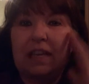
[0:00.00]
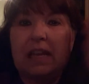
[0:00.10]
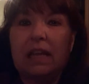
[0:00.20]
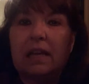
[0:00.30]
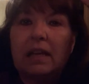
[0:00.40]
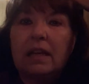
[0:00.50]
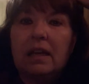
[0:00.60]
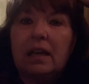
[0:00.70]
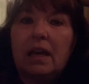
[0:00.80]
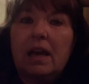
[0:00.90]
Wait
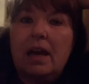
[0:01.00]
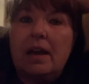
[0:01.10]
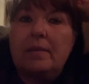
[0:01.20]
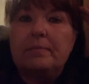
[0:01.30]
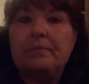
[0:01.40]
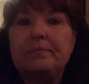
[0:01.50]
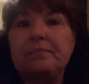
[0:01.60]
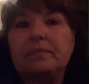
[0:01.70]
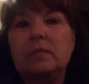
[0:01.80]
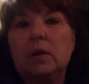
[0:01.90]
a
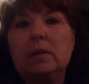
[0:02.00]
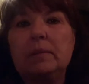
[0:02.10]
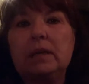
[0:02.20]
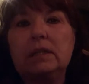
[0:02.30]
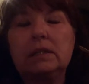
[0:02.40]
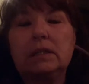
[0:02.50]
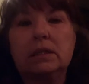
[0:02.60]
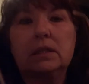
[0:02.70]
minute.